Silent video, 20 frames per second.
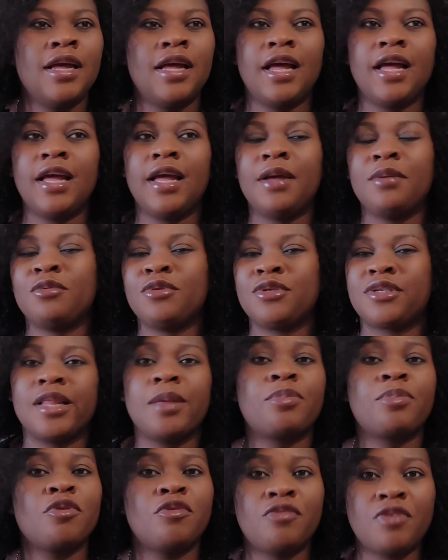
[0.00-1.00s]
we
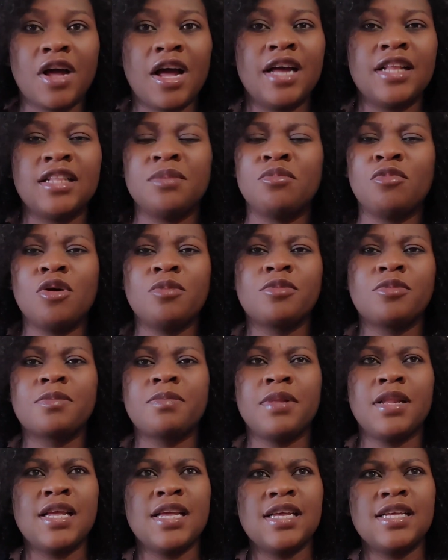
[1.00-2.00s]
slept over at the mom's
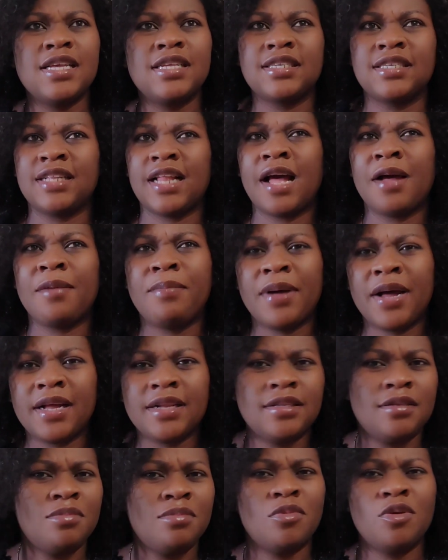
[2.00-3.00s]
place in
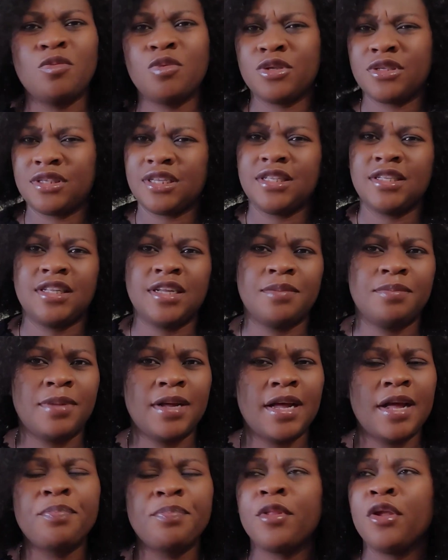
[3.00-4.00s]
Abad. Mom was staying in
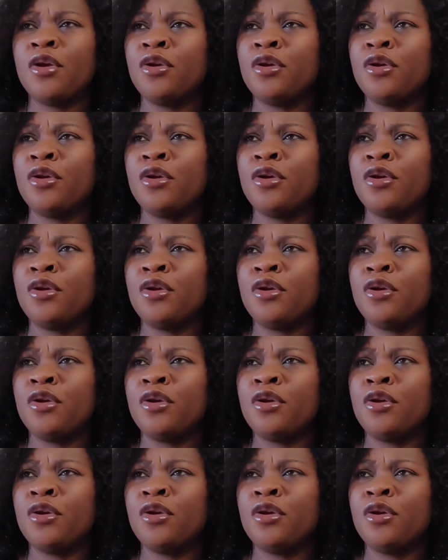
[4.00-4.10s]
Abad.